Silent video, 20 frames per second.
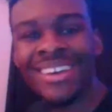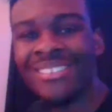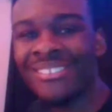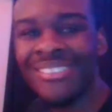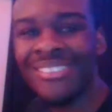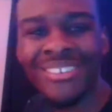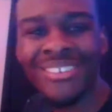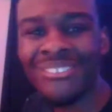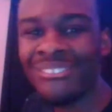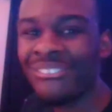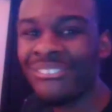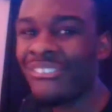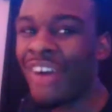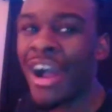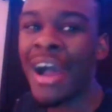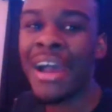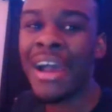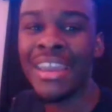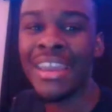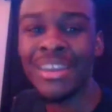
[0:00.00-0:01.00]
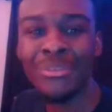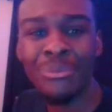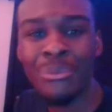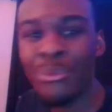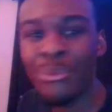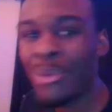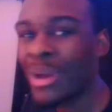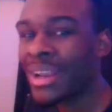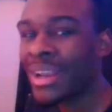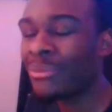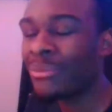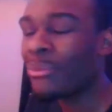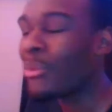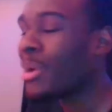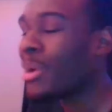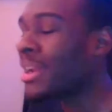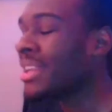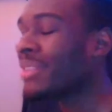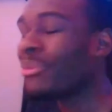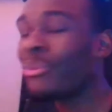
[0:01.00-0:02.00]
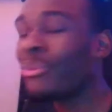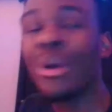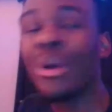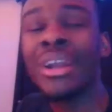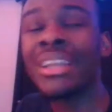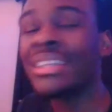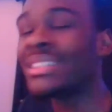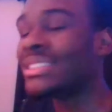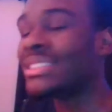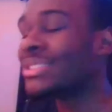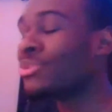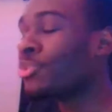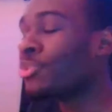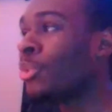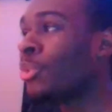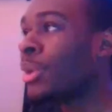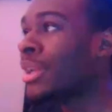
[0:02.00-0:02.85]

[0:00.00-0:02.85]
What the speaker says: Why? What is